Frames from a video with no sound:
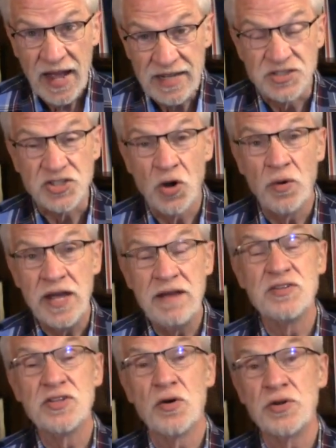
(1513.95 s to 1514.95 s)
And so
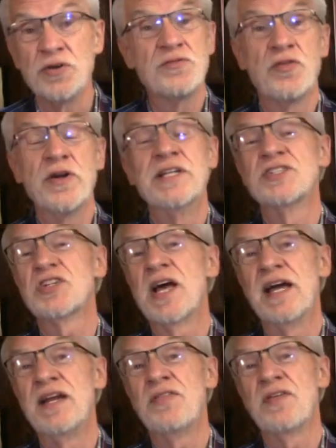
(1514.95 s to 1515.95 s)
even though you're free to
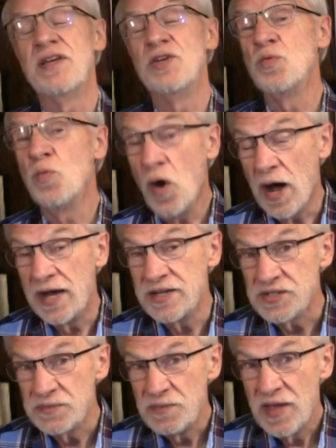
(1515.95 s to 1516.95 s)
say anything you
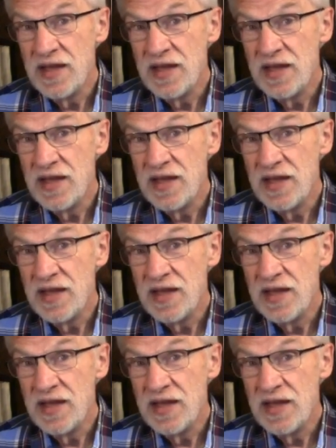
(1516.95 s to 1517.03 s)
want,